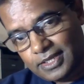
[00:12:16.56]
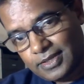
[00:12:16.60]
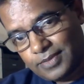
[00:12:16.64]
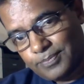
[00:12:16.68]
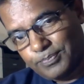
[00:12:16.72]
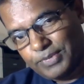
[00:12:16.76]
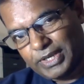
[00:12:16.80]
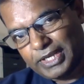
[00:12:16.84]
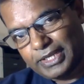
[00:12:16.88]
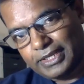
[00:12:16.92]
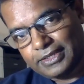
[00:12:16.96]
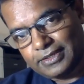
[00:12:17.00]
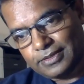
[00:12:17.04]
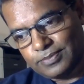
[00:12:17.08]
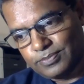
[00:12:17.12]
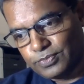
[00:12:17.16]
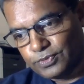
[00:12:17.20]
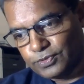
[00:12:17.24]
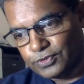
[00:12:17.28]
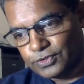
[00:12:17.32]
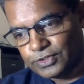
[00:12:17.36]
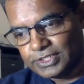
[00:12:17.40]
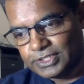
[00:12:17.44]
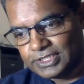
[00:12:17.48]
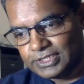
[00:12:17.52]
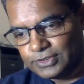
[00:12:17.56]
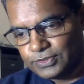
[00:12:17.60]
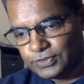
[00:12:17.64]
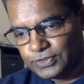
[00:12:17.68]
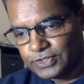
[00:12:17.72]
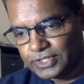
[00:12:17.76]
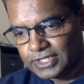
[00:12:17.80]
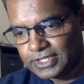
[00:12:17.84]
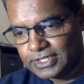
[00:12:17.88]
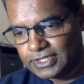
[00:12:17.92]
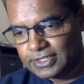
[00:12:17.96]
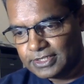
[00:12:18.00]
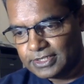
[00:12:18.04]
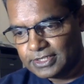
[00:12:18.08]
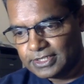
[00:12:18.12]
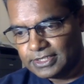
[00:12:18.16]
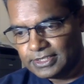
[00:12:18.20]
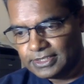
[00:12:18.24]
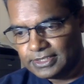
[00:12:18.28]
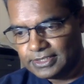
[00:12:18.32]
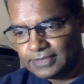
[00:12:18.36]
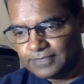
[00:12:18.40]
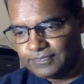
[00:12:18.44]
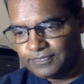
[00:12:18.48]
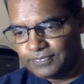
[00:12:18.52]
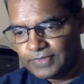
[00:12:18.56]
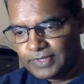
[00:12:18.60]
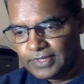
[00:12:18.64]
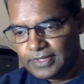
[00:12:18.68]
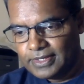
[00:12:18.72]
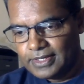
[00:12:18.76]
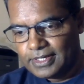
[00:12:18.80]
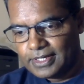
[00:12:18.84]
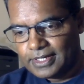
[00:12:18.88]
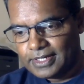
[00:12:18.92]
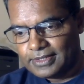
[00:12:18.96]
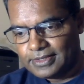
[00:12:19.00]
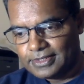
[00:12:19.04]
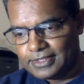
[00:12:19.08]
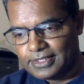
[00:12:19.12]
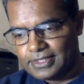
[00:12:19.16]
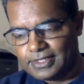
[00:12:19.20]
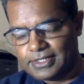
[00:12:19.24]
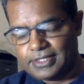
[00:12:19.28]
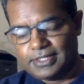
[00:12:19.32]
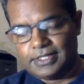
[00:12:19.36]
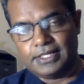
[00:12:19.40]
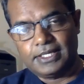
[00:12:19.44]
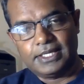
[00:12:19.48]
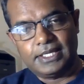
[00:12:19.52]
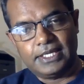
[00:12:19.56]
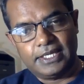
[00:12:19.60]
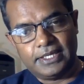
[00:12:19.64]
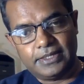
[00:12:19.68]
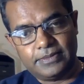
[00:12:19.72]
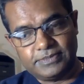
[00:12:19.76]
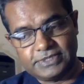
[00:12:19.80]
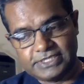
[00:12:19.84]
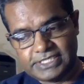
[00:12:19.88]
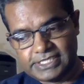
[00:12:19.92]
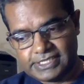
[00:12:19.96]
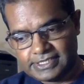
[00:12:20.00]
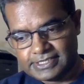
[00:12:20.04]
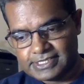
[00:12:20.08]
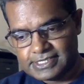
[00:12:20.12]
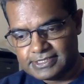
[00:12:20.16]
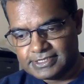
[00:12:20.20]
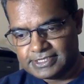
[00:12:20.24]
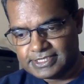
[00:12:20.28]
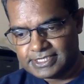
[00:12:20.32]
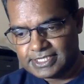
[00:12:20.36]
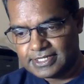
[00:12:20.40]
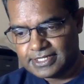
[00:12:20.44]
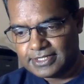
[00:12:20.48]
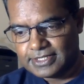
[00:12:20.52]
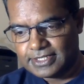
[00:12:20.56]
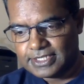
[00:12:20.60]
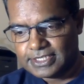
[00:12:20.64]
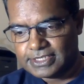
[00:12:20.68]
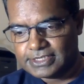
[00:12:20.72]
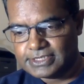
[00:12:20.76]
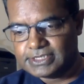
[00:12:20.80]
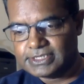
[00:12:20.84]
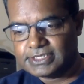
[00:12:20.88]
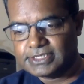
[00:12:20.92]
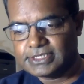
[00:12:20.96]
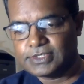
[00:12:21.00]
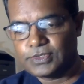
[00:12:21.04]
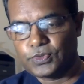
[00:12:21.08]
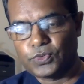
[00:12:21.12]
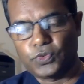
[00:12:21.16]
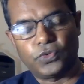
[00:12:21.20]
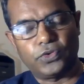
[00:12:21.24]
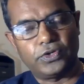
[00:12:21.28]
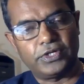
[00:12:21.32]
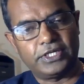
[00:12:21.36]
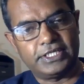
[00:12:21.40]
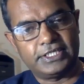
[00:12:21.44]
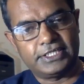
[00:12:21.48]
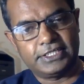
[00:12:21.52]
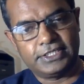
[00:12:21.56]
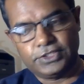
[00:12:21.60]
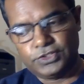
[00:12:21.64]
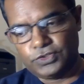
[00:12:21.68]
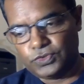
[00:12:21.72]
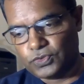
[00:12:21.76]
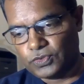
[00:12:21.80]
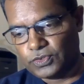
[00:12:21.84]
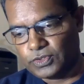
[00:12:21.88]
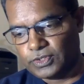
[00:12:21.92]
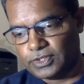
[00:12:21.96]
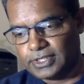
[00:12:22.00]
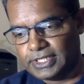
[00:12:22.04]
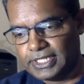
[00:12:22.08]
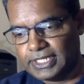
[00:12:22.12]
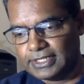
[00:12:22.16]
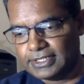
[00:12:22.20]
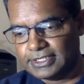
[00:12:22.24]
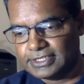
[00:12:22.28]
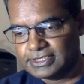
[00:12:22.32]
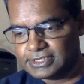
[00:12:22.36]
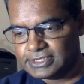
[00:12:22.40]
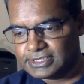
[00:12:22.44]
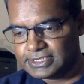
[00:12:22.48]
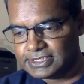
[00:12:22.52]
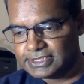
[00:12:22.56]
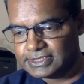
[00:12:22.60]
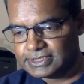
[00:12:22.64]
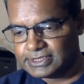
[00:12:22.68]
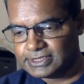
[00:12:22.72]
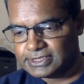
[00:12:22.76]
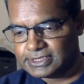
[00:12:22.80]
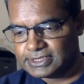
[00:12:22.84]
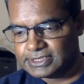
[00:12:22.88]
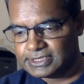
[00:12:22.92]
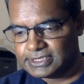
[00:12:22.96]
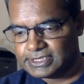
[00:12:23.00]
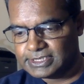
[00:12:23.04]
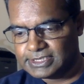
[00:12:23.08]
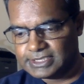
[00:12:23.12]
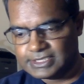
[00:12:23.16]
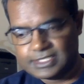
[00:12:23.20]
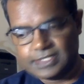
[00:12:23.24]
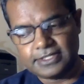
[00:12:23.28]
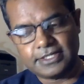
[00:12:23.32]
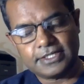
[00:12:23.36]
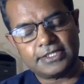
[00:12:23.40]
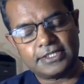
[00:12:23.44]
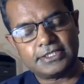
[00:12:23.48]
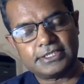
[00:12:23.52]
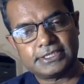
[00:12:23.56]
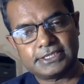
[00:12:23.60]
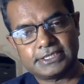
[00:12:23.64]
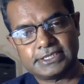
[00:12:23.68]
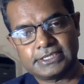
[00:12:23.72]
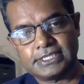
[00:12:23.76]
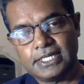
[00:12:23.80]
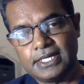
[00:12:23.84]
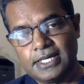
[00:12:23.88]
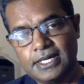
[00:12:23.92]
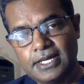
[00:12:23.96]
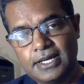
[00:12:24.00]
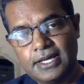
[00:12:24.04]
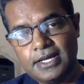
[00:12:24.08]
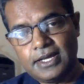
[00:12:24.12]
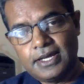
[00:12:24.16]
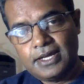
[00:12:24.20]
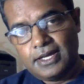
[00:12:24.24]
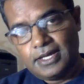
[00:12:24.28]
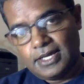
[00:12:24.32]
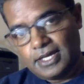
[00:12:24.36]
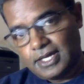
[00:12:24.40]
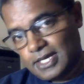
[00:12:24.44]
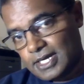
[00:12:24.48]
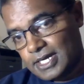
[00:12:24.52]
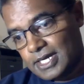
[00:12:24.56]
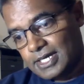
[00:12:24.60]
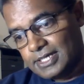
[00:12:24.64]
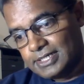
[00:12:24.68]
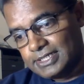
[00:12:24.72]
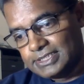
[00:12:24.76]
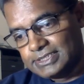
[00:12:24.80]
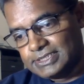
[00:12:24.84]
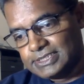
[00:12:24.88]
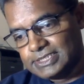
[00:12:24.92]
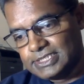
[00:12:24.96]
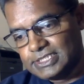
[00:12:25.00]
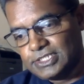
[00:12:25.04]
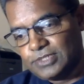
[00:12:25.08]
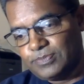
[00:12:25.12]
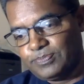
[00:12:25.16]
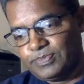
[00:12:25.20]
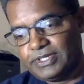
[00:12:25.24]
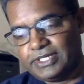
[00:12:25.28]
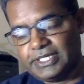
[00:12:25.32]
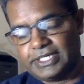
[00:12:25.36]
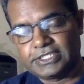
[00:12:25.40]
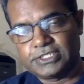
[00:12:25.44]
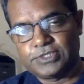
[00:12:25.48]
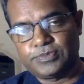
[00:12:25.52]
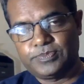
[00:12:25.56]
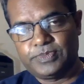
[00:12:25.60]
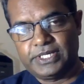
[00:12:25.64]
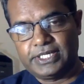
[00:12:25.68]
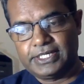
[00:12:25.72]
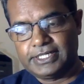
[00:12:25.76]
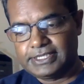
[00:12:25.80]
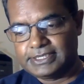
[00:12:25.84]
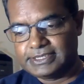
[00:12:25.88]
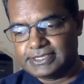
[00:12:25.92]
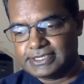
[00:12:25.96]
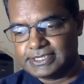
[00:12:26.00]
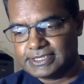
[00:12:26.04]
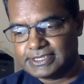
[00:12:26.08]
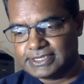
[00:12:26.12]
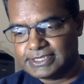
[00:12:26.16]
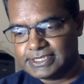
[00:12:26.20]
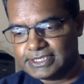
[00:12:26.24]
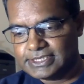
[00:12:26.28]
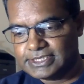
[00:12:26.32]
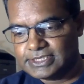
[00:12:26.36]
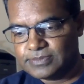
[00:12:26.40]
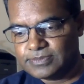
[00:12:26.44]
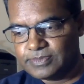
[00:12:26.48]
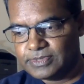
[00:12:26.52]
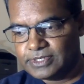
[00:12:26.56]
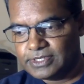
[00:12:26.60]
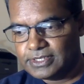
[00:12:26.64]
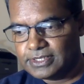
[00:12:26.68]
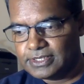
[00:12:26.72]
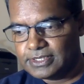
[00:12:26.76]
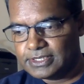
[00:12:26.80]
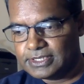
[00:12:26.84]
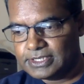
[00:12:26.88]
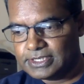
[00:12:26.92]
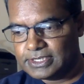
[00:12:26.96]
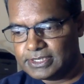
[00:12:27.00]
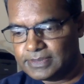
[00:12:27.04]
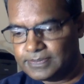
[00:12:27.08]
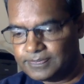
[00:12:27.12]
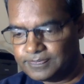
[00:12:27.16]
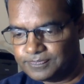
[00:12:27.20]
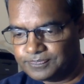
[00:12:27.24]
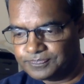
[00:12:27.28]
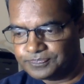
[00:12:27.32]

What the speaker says: medical board in your country, and then AMC results, OET or English test results, FRACGP experience assessment,